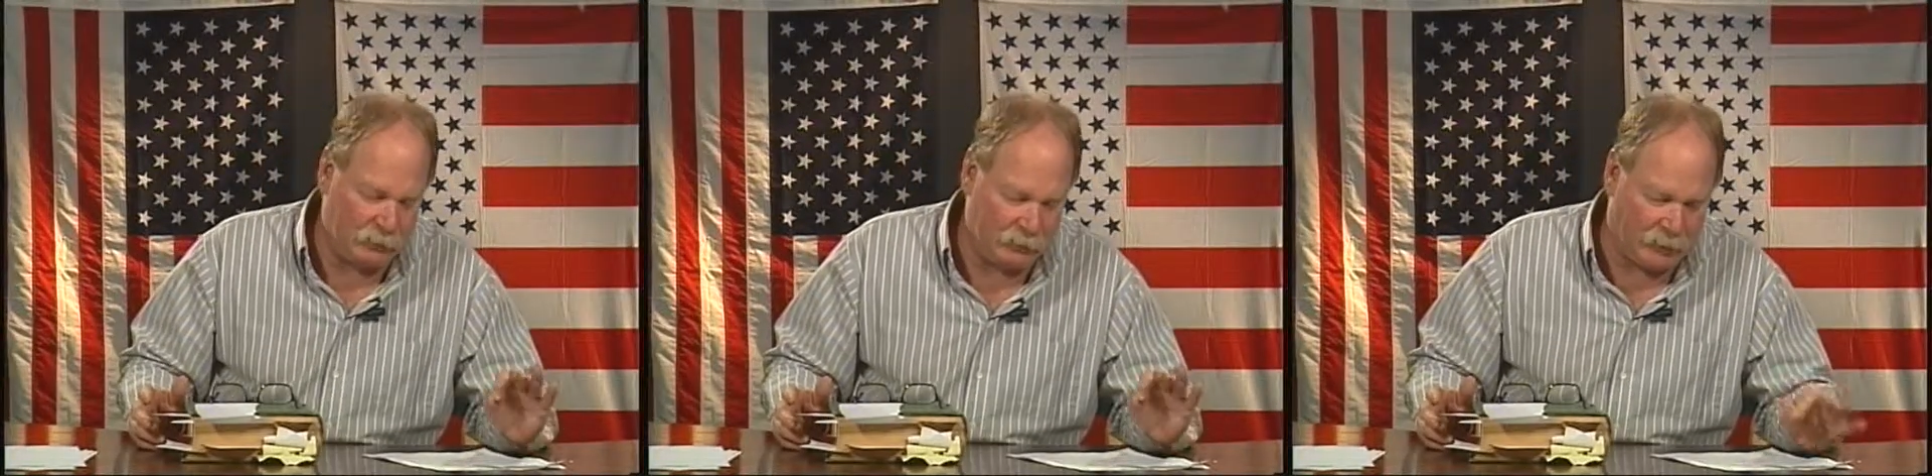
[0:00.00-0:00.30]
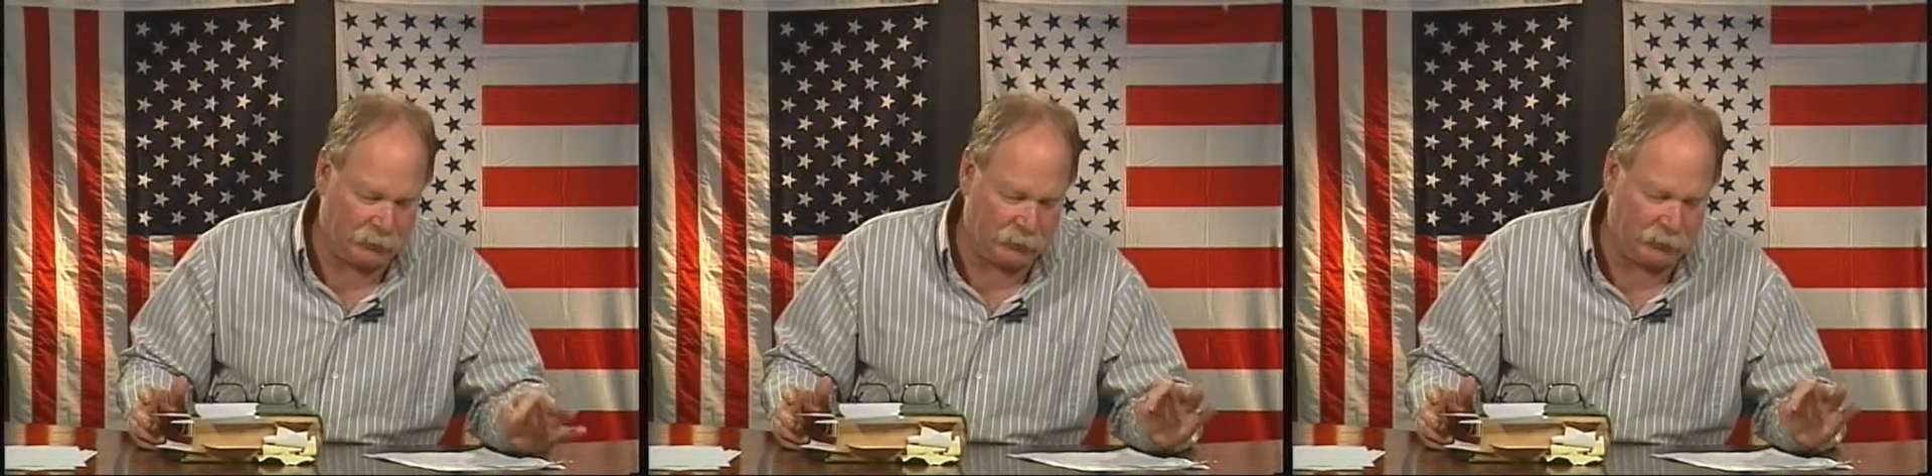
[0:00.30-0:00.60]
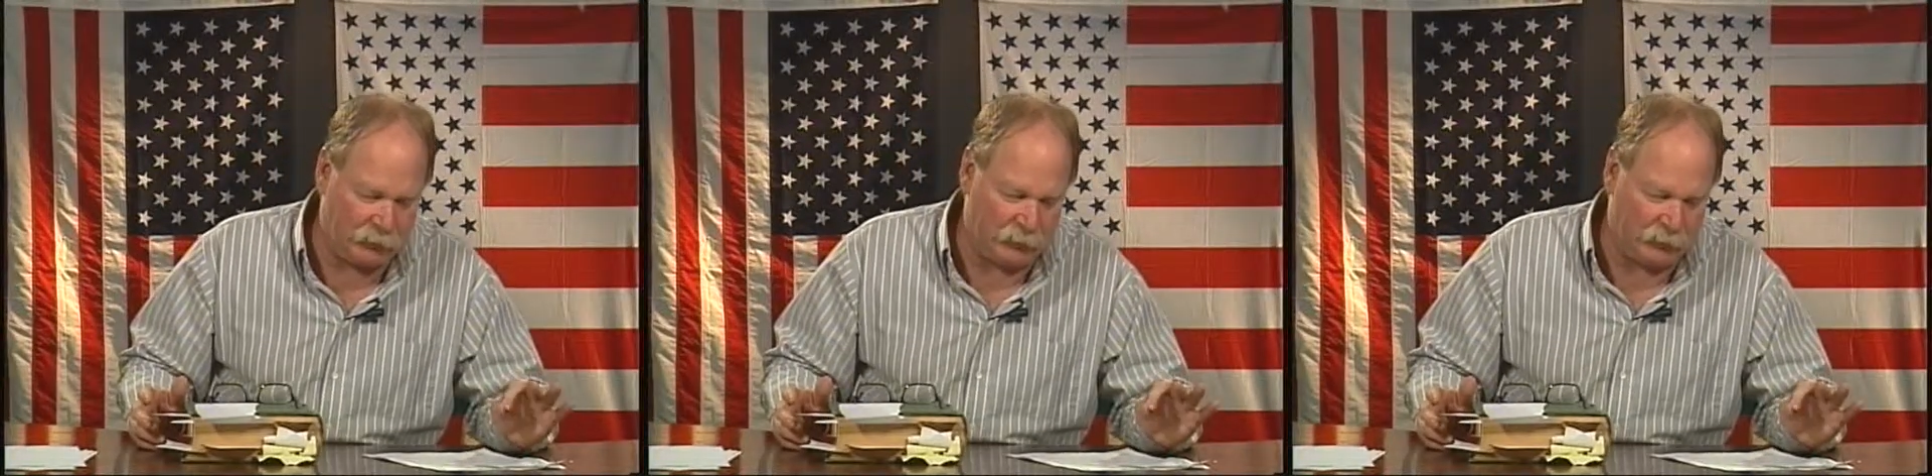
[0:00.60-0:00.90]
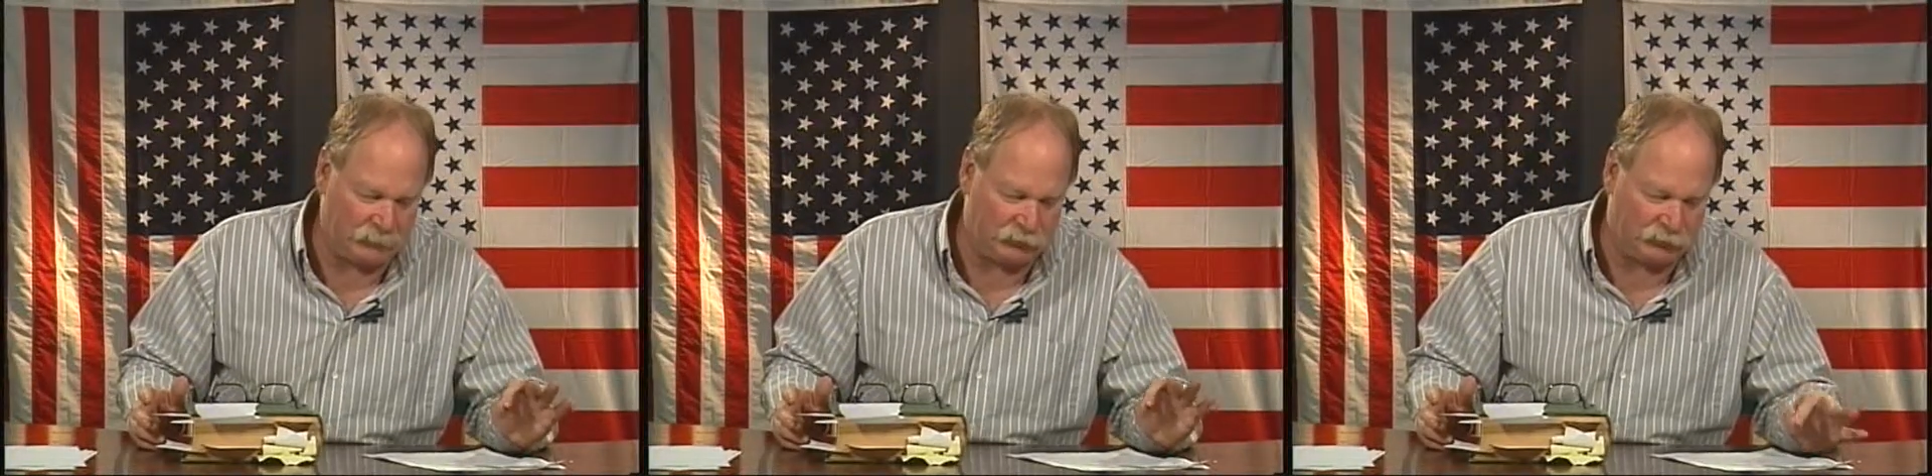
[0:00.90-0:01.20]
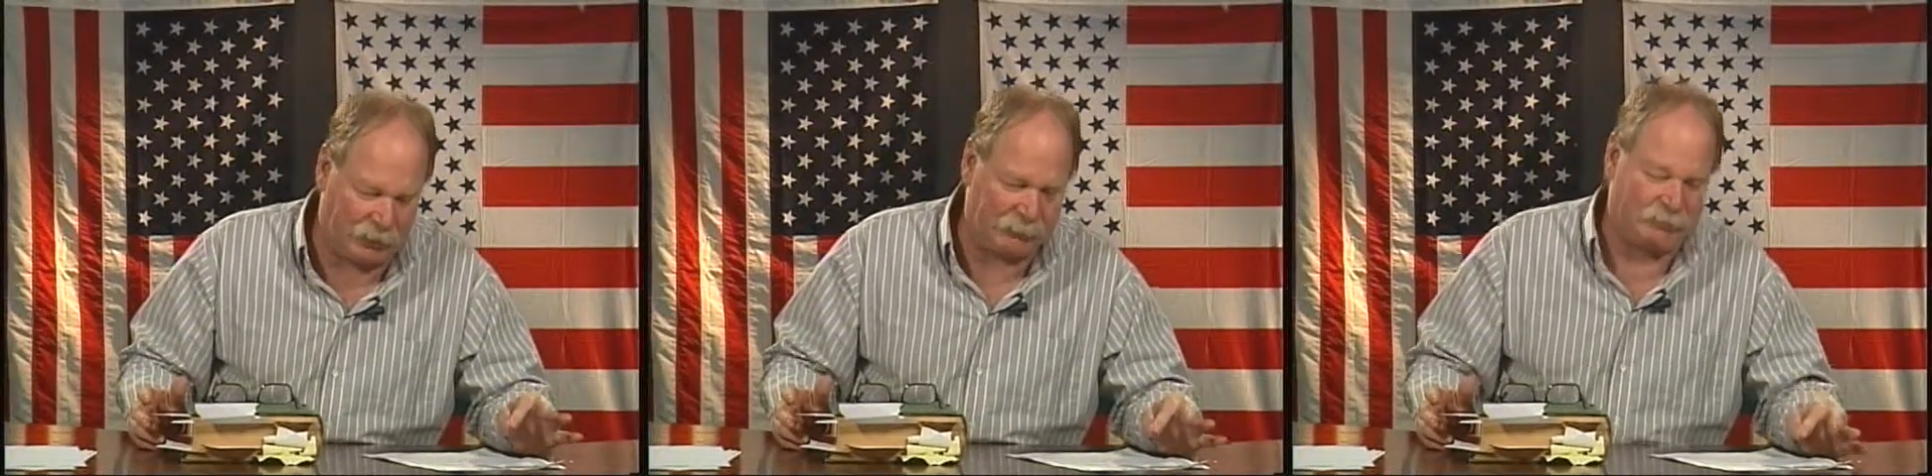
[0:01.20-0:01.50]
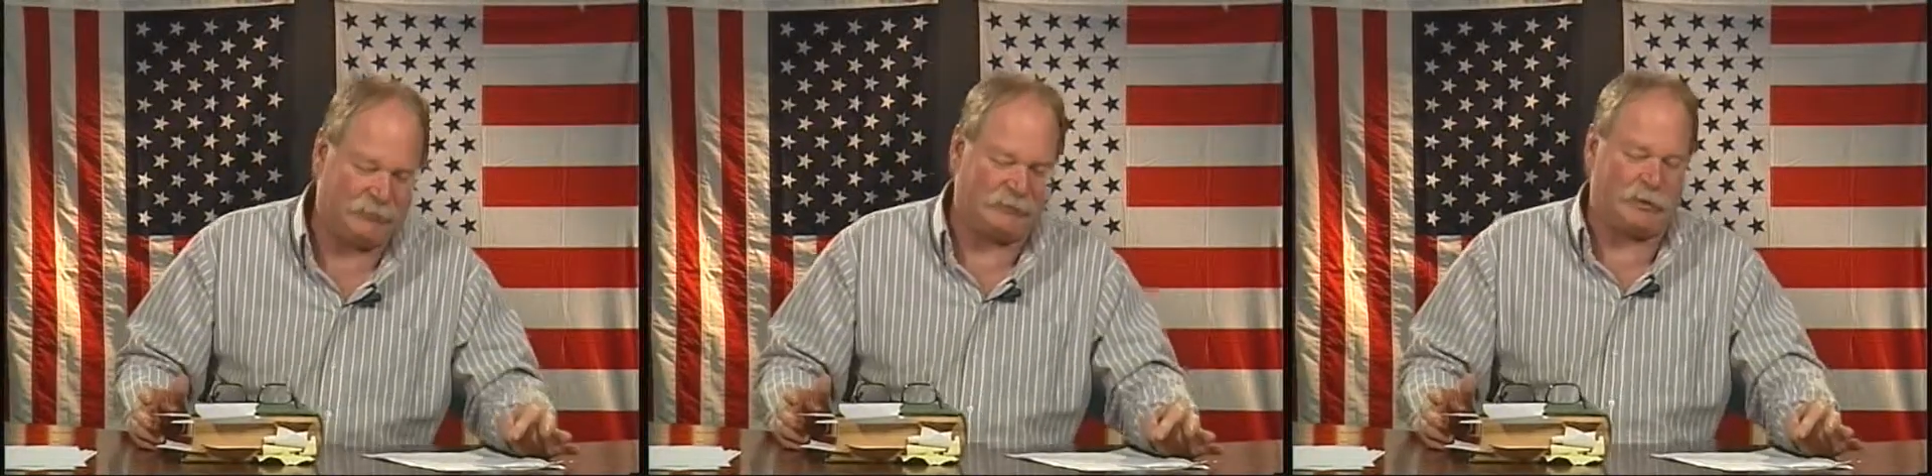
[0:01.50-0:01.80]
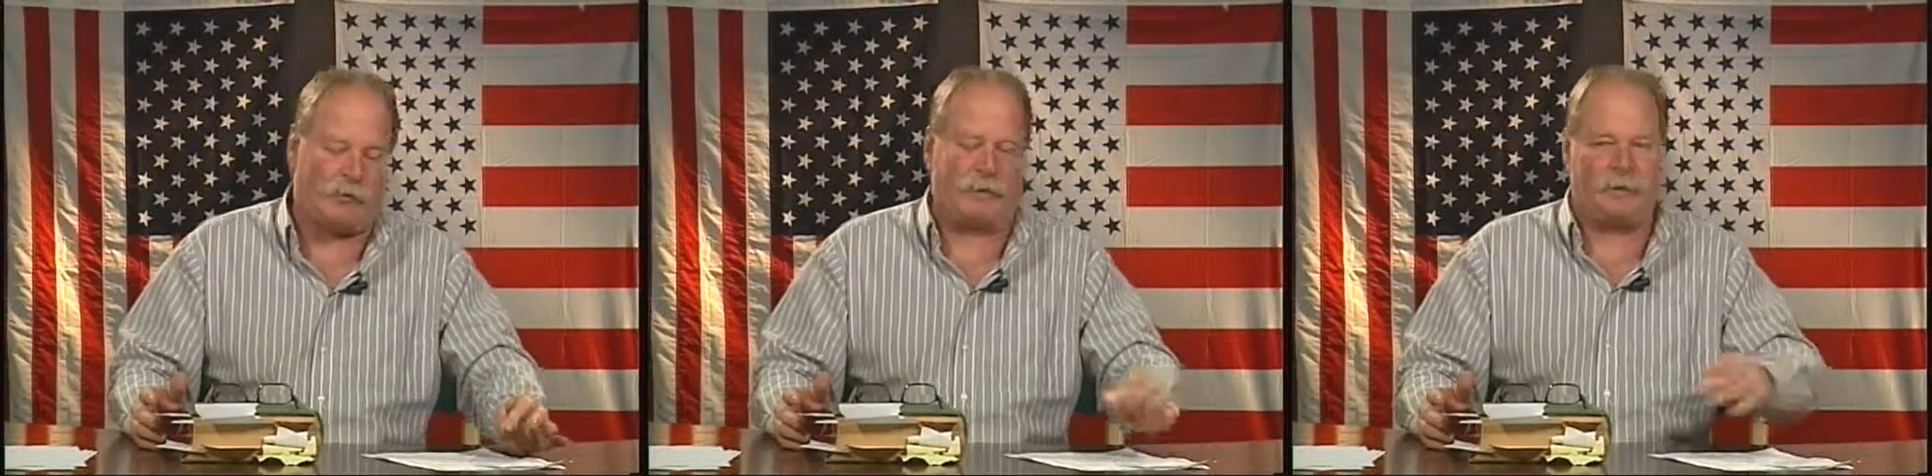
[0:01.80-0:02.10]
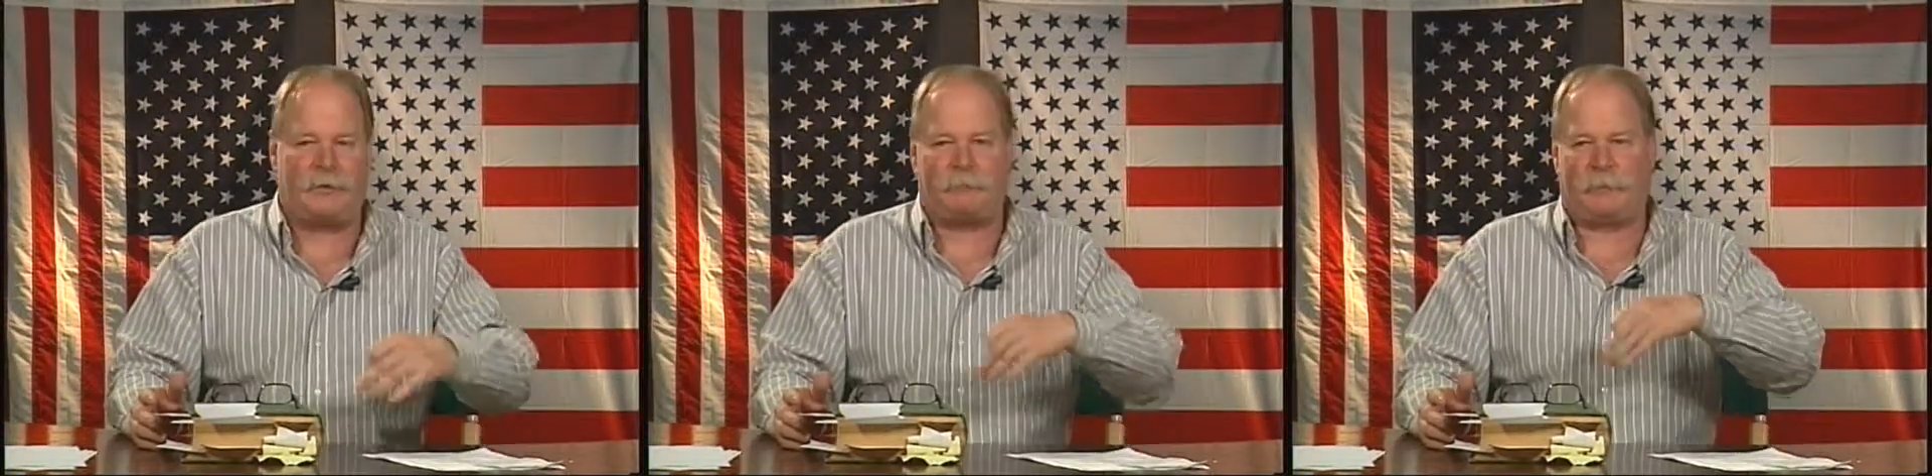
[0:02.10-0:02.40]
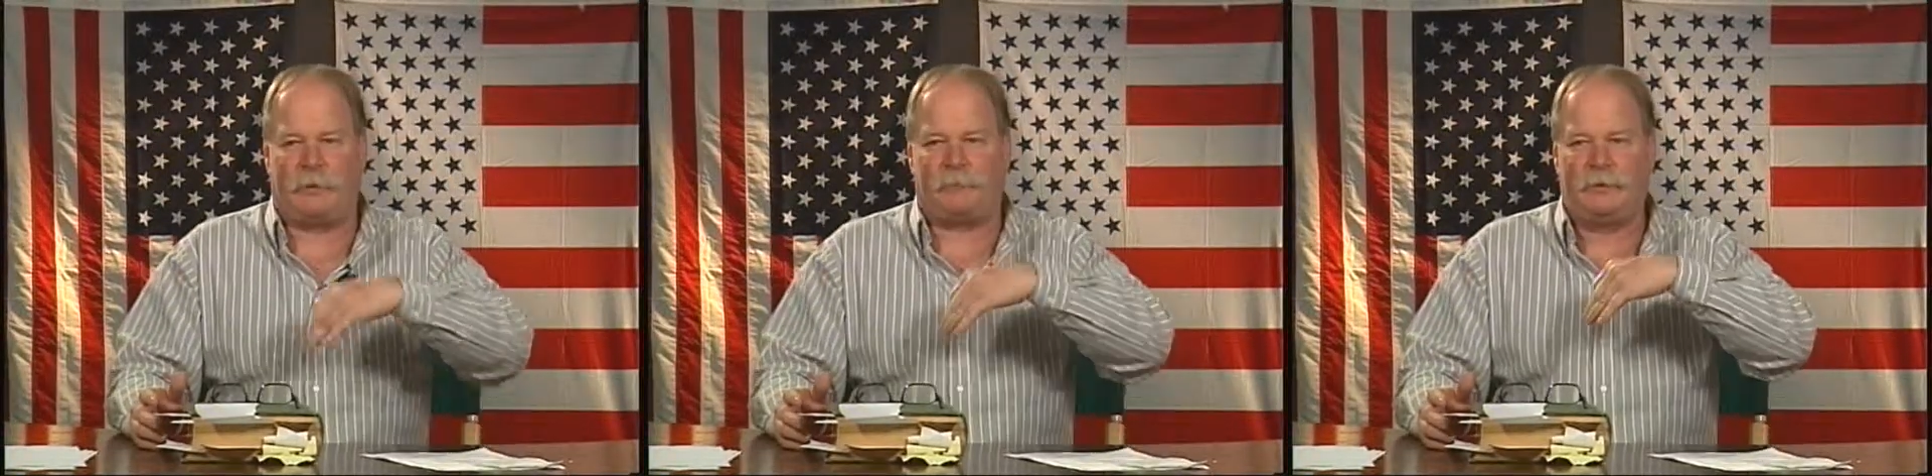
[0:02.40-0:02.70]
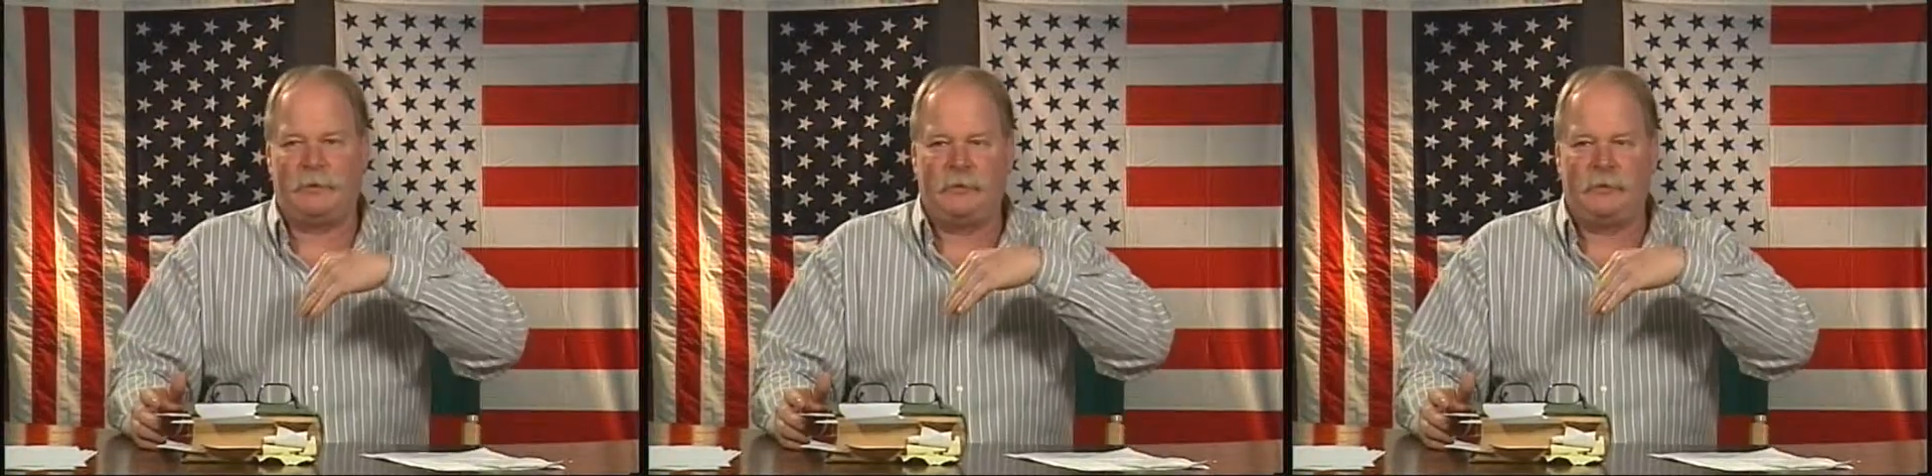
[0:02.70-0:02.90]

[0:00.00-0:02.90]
Governor Shumlin is going on about